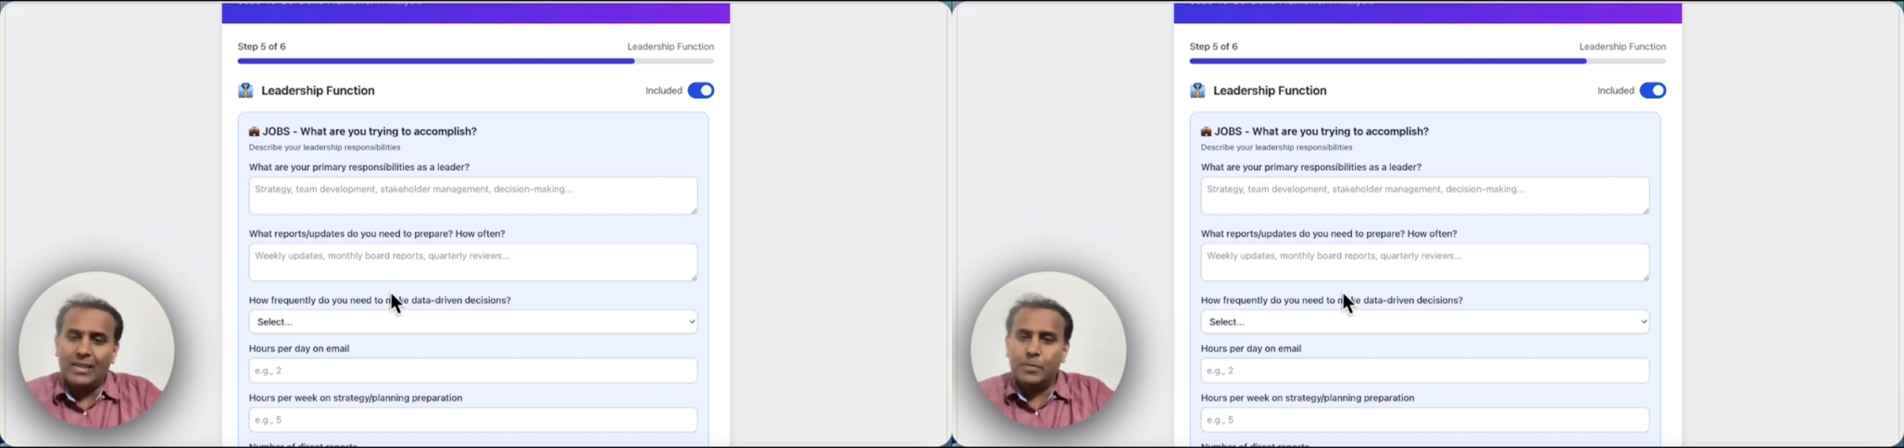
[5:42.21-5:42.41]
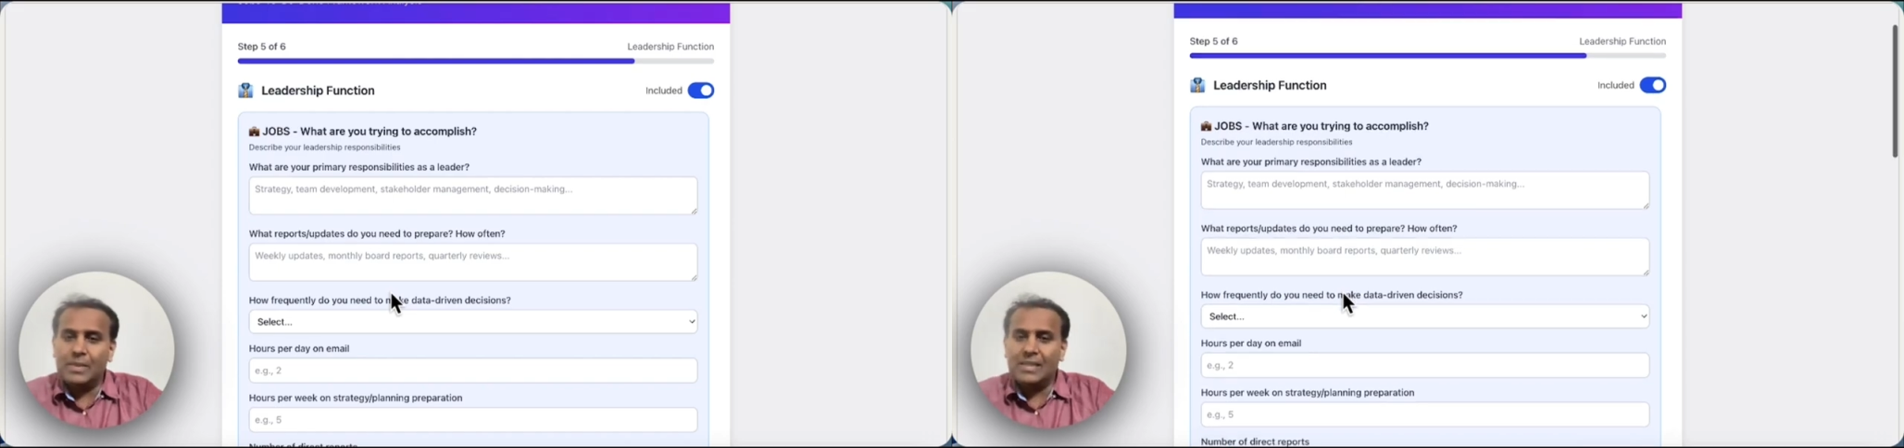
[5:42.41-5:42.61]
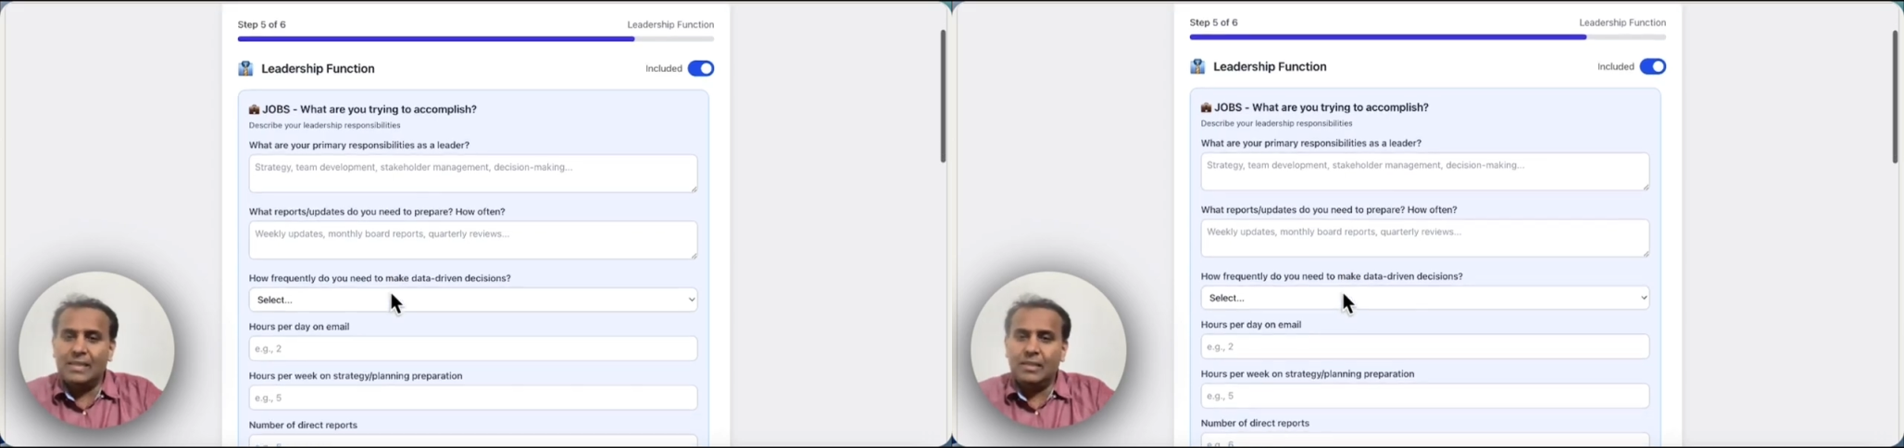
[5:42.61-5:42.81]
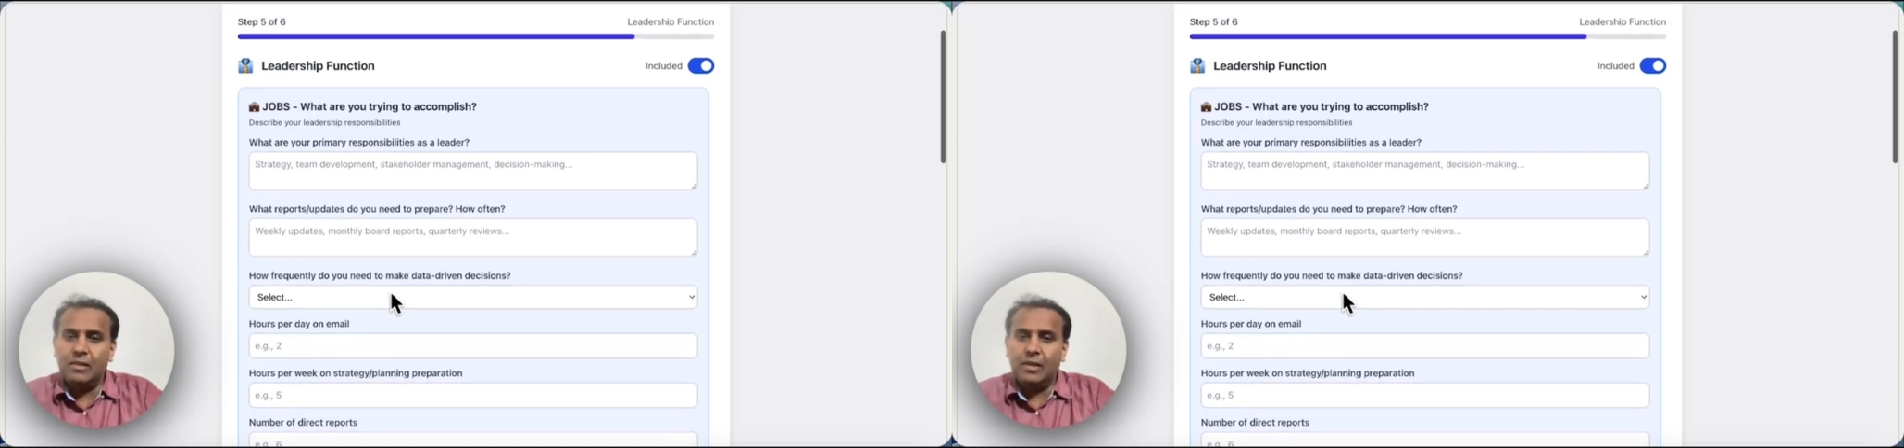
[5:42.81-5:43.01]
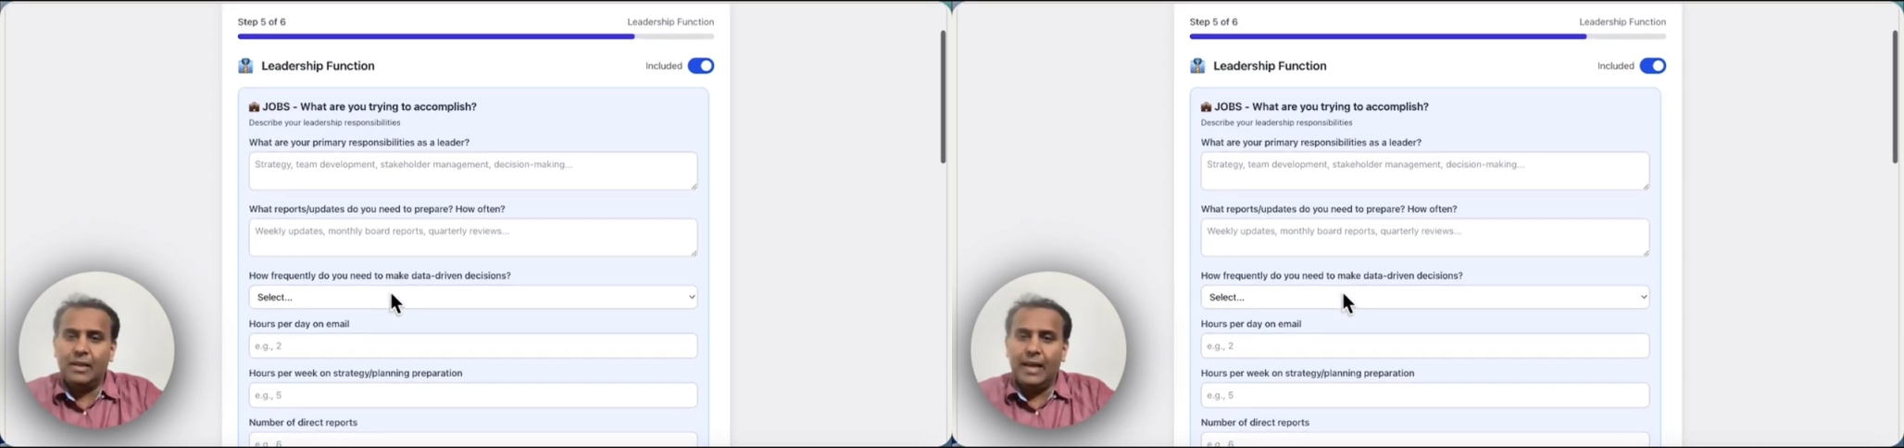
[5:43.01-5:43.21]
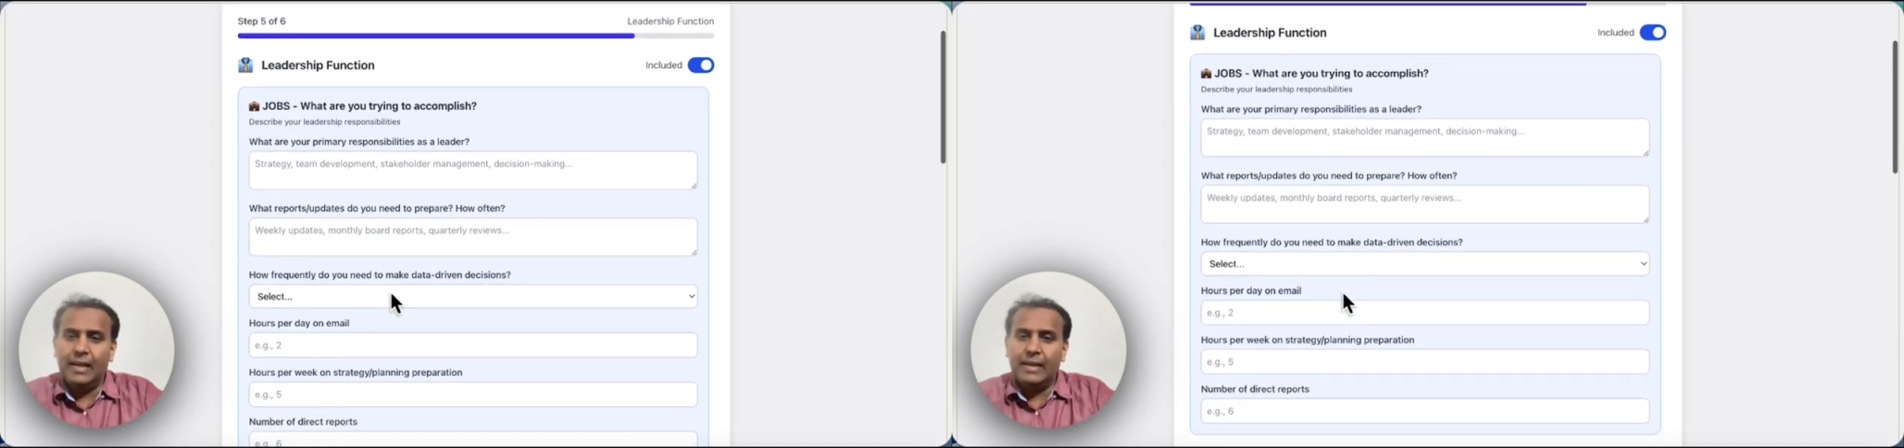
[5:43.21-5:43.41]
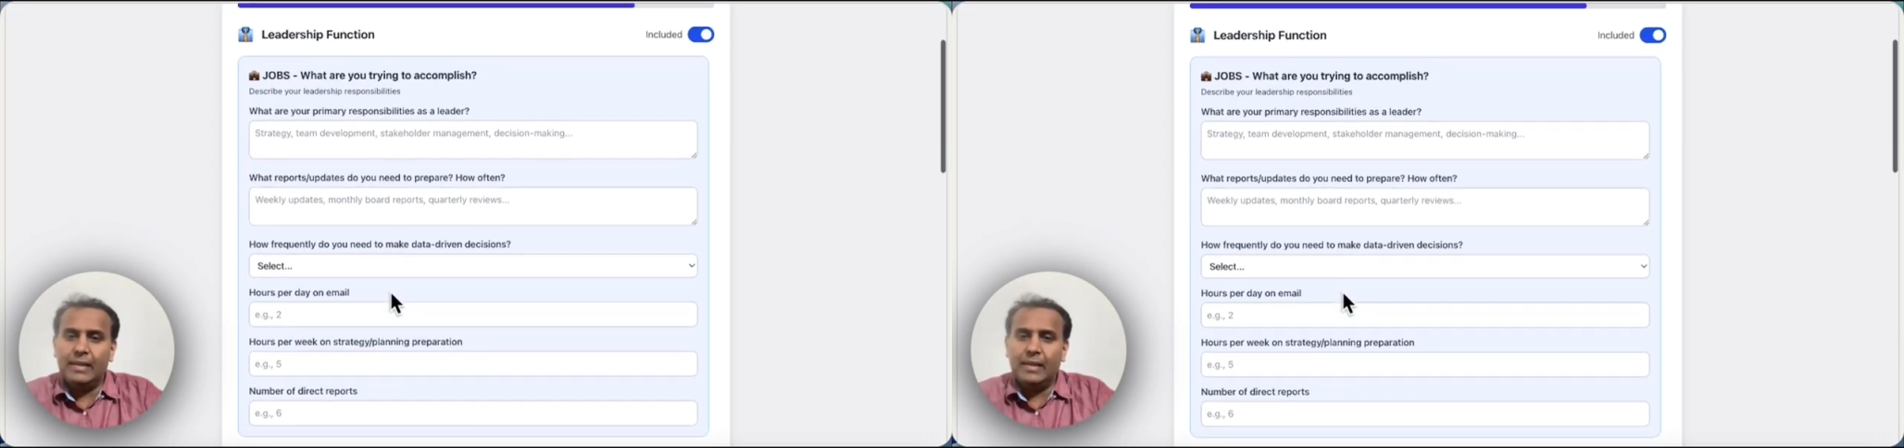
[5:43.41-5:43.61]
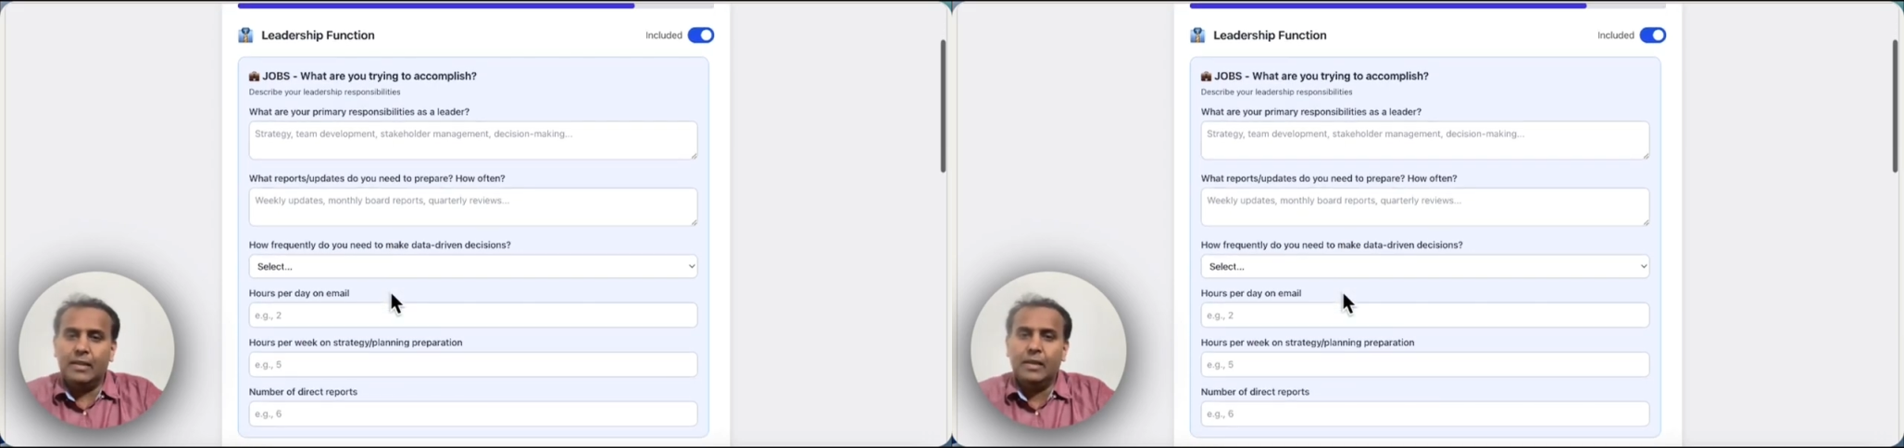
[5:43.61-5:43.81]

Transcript: president or a director,